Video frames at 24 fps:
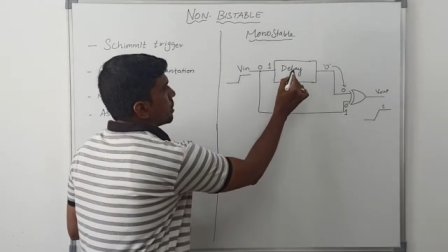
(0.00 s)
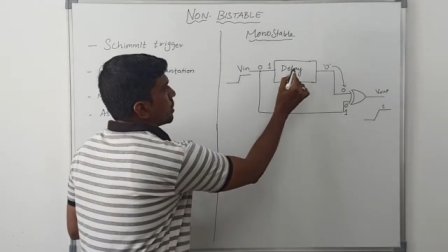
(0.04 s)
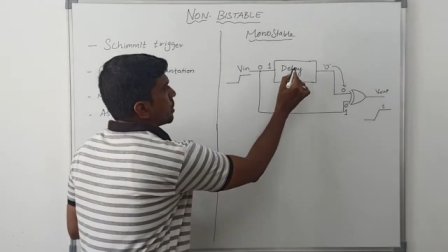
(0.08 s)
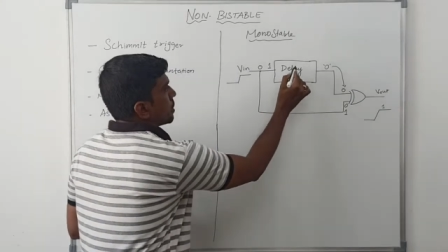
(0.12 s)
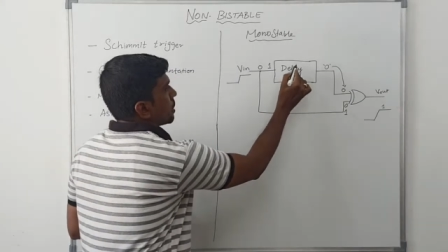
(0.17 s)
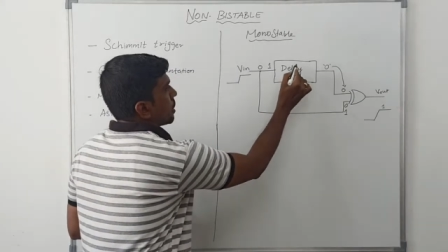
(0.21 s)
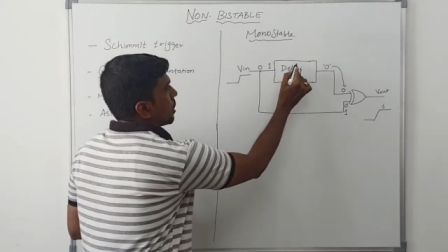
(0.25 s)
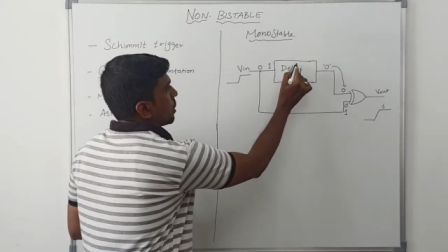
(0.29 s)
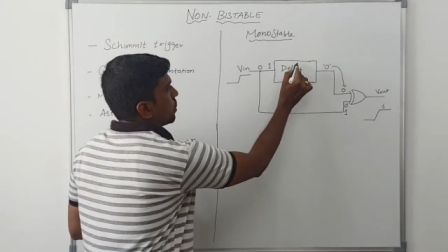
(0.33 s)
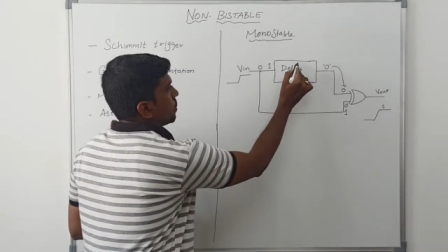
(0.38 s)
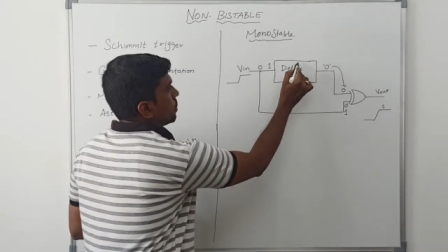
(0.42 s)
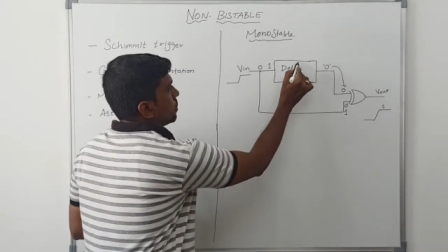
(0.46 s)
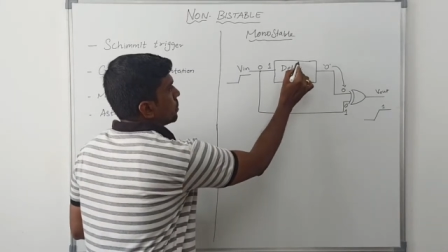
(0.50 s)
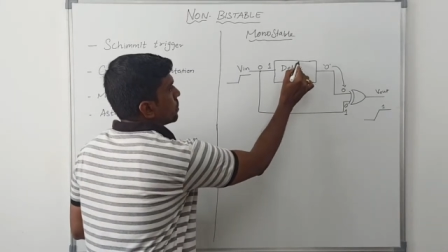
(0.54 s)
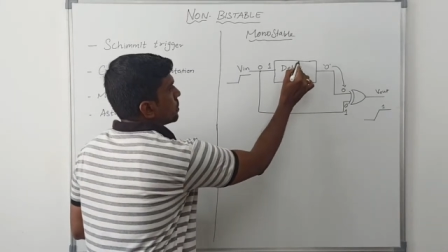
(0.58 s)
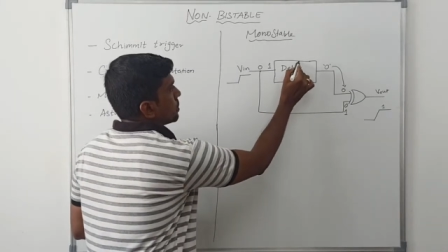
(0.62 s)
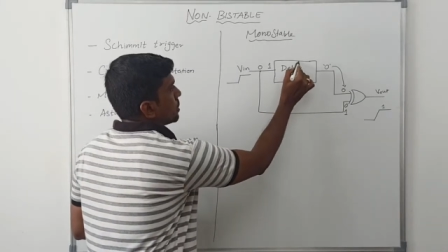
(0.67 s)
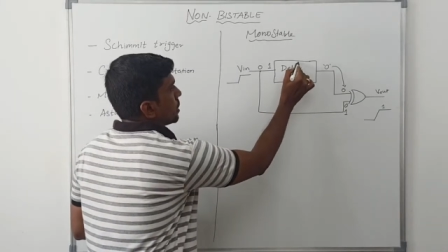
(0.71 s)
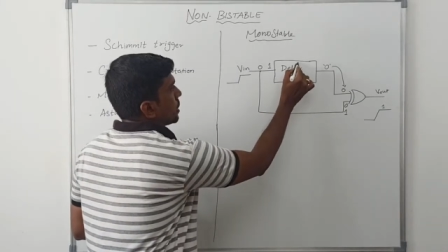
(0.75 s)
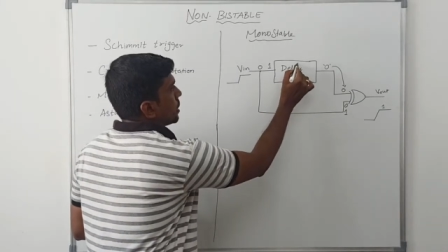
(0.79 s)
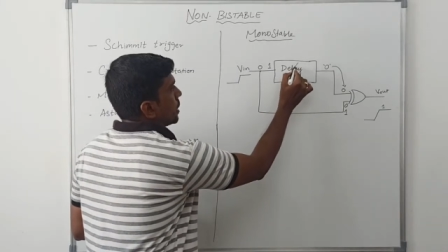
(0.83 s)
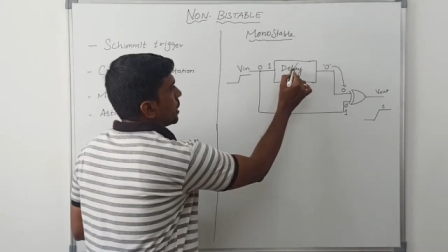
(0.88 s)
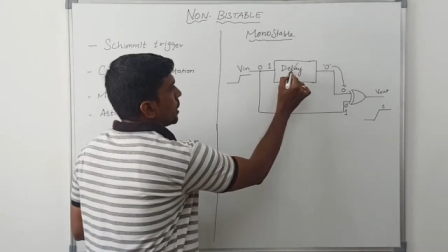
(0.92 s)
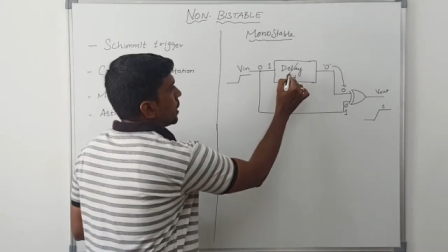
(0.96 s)
Now
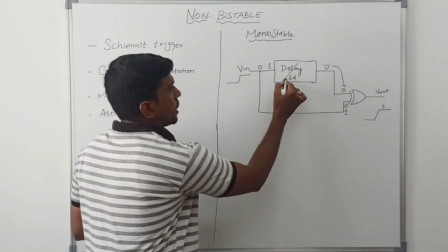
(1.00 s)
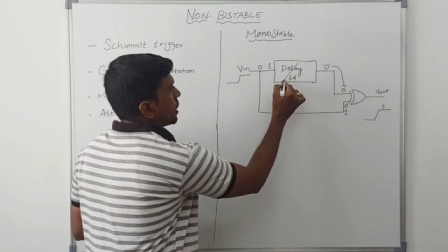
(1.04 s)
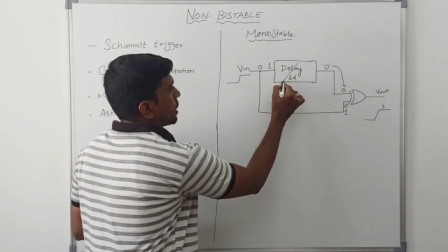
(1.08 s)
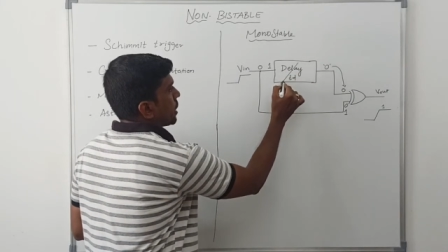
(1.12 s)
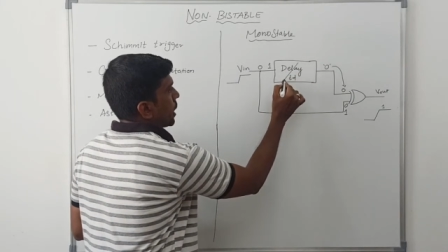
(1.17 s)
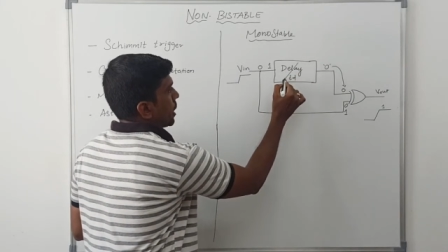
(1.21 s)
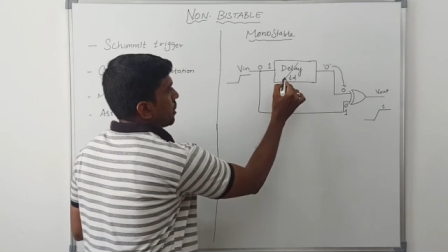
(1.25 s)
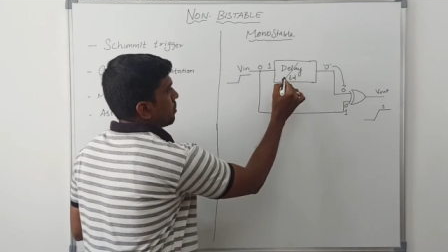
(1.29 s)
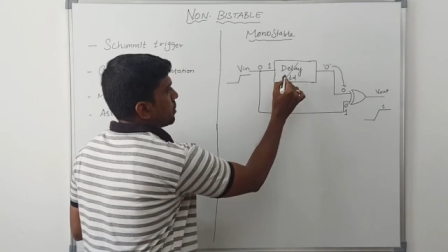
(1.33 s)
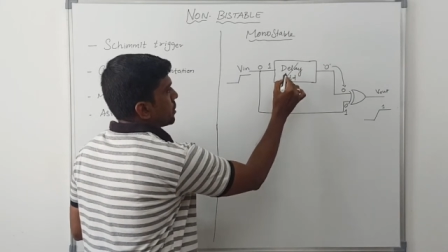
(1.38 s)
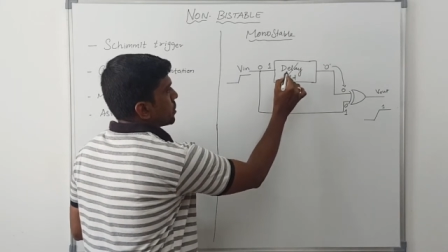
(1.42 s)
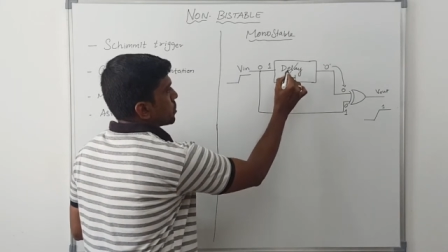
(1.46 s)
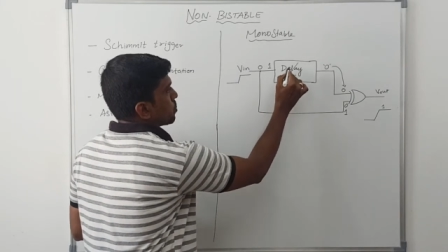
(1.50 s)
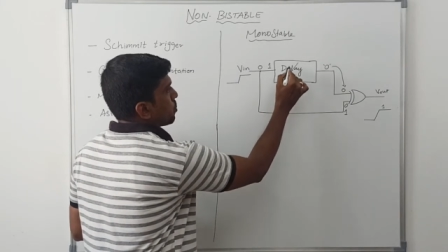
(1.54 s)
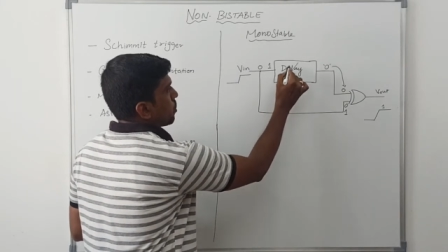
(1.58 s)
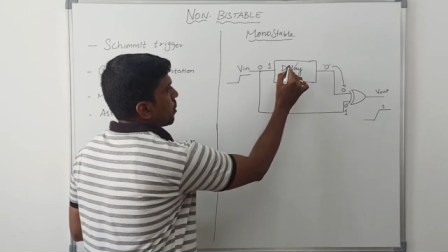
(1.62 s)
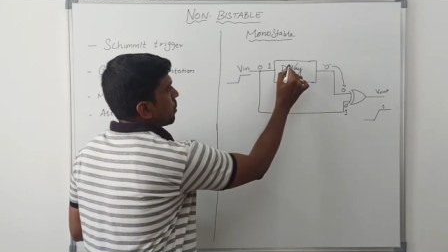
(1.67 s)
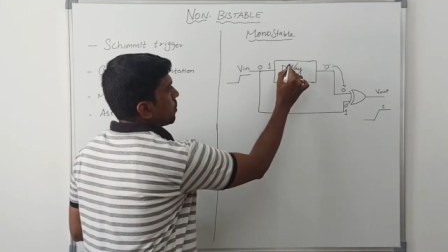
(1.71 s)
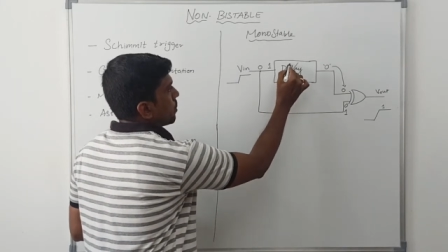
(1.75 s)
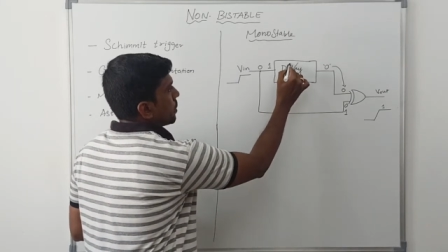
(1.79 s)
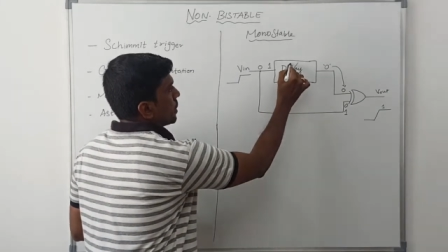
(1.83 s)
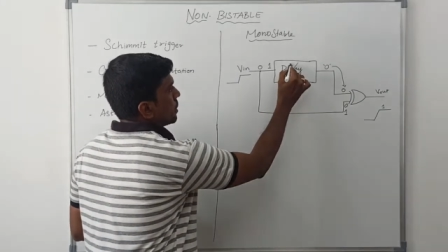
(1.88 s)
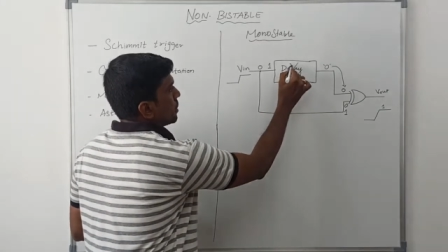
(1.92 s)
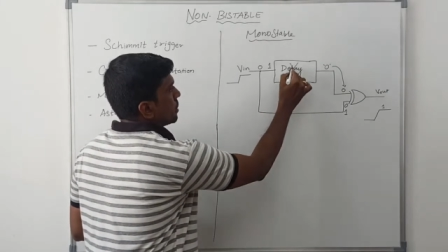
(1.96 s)
the delay time is
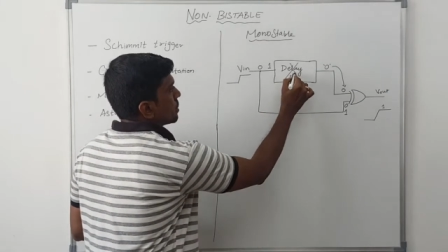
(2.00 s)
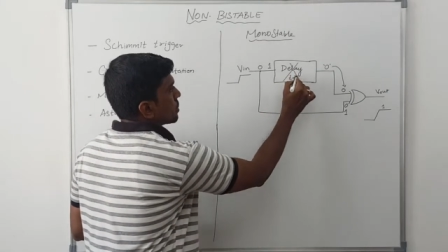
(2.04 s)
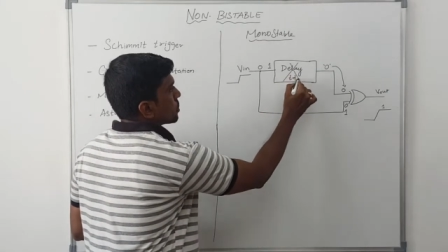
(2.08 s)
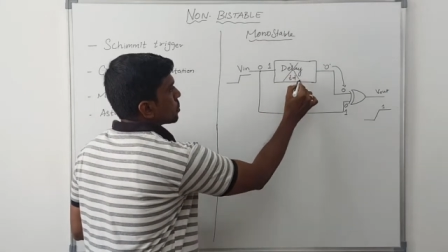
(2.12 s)
over.